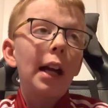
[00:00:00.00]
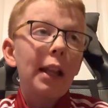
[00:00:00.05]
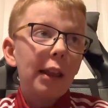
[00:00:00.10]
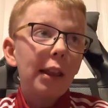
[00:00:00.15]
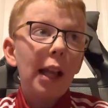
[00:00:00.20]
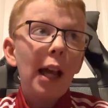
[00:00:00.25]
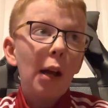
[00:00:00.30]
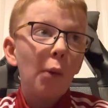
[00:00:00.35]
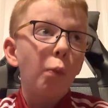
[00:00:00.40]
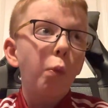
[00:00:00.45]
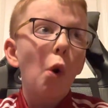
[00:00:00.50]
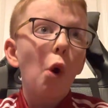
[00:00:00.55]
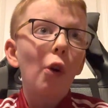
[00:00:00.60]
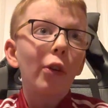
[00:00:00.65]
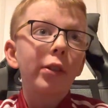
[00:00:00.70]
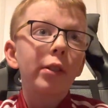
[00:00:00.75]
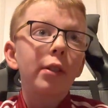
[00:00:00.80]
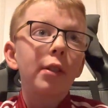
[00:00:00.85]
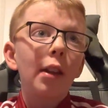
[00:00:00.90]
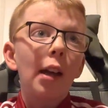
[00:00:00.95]

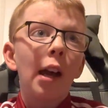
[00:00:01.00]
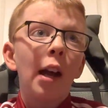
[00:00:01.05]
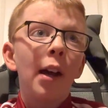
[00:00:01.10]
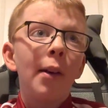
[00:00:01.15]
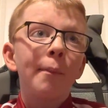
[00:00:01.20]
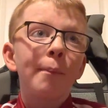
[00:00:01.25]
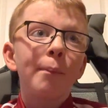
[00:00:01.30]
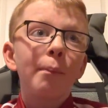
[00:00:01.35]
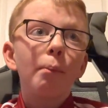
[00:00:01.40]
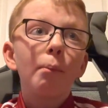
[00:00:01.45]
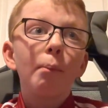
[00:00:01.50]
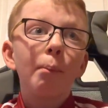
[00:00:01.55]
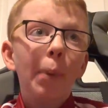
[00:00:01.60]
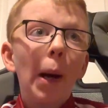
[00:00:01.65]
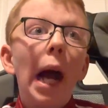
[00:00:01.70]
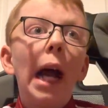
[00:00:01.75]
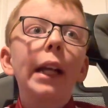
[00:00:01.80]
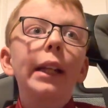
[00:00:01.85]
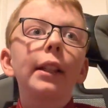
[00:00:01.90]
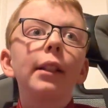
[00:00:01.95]
walked
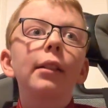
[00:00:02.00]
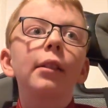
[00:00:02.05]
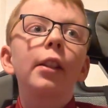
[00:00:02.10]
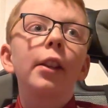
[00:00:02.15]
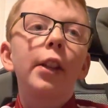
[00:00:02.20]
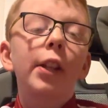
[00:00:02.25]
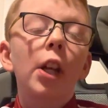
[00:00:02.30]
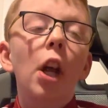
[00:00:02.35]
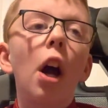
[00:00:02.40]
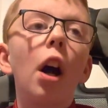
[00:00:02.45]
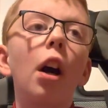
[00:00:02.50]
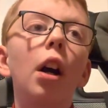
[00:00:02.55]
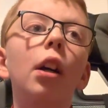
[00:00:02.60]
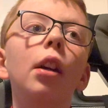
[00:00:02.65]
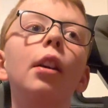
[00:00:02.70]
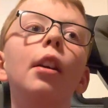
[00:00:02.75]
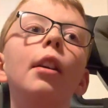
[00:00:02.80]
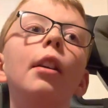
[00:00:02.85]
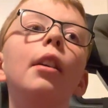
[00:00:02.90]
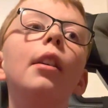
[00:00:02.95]
back to the
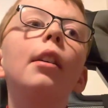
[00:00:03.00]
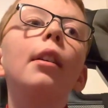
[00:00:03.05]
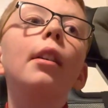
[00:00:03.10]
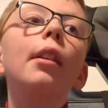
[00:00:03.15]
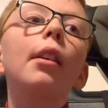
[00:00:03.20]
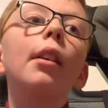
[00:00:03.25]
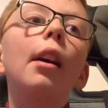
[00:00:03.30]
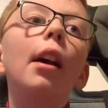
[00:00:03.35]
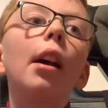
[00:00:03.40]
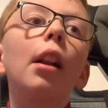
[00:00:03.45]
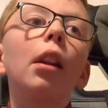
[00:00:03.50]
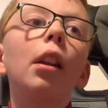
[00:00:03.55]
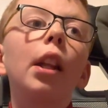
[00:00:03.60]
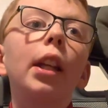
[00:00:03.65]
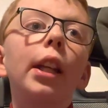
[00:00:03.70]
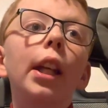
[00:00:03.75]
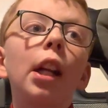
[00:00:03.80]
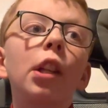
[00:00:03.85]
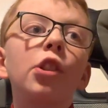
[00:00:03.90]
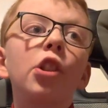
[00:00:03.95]
car
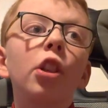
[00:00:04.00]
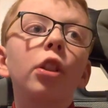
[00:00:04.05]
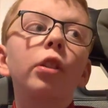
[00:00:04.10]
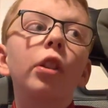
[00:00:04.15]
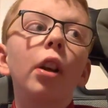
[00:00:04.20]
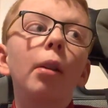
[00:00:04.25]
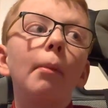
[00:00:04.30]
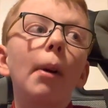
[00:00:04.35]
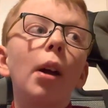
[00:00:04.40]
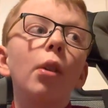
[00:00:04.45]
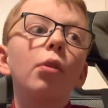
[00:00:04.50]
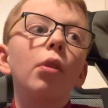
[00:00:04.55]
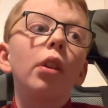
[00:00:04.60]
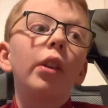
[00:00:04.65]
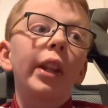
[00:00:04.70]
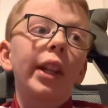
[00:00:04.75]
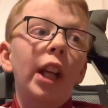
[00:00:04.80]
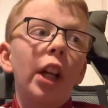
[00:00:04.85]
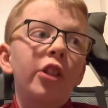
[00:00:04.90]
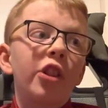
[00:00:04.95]
like I'd just come out,
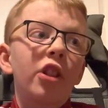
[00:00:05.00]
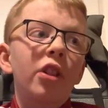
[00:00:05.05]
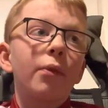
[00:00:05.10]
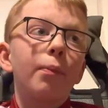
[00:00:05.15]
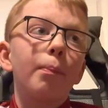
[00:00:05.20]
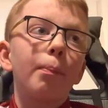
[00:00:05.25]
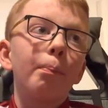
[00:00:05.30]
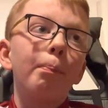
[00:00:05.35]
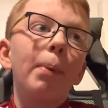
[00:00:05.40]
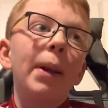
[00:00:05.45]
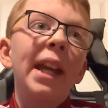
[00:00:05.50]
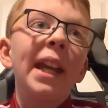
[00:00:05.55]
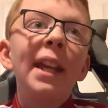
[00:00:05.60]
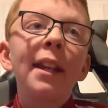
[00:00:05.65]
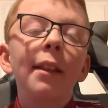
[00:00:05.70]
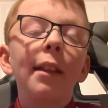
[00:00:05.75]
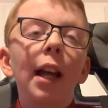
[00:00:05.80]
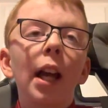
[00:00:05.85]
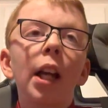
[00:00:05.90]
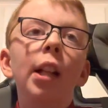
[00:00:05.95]
like I'd just
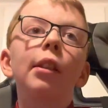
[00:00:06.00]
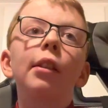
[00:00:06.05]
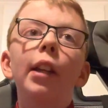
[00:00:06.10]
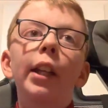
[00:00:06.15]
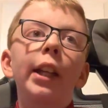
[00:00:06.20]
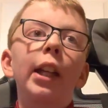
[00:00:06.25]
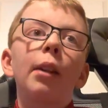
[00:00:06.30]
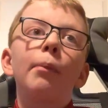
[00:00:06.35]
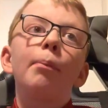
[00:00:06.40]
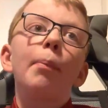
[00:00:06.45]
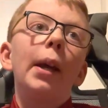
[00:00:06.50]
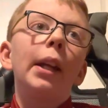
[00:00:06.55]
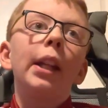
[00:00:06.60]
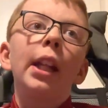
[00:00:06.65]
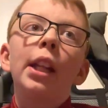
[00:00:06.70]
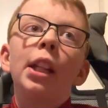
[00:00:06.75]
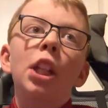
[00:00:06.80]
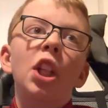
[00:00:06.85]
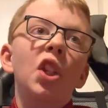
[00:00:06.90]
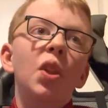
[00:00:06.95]
bathed, I'd been
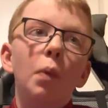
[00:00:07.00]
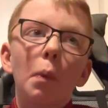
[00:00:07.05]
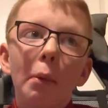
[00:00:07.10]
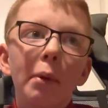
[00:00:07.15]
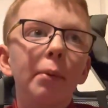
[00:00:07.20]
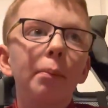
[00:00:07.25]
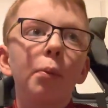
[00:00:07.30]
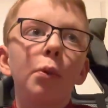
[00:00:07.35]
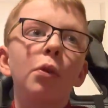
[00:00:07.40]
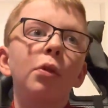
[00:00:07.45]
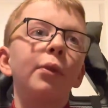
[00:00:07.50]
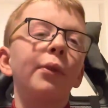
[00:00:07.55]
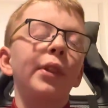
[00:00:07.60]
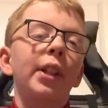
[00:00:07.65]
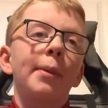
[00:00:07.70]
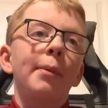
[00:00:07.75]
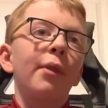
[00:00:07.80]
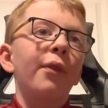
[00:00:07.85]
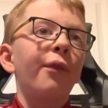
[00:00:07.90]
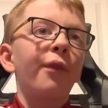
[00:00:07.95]
in a swimming pool for
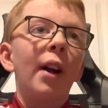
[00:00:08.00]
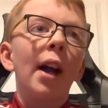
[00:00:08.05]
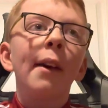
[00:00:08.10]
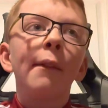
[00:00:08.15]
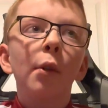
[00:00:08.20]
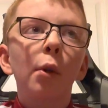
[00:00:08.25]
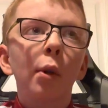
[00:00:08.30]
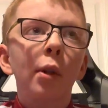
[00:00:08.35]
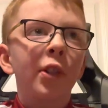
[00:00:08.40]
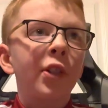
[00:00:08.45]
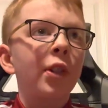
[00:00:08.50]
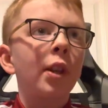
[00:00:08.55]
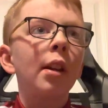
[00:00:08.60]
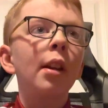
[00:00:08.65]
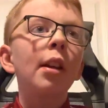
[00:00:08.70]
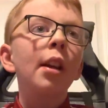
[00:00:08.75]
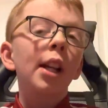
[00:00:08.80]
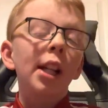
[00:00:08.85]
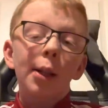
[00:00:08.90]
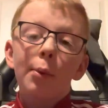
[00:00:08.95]
about 5 hours.
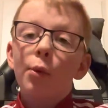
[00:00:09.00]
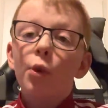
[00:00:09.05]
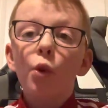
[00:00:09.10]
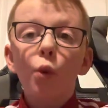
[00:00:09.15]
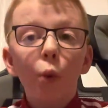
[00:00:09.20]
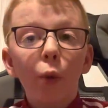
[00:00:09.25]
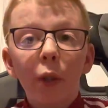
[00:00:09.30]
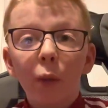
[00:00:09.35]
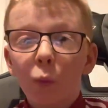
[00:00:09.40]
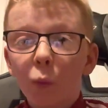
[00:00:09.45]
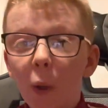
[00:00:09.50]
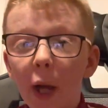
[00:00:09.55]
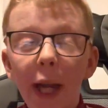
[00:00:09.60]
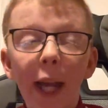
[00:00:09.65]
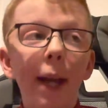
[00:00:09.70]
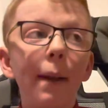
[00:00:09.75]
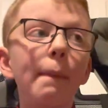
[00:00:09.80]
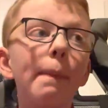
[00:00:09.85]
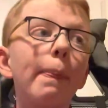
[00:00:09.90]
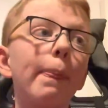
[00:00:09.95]
I was soaking
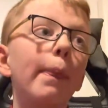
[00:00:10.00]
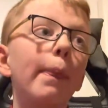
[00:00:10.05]
wet.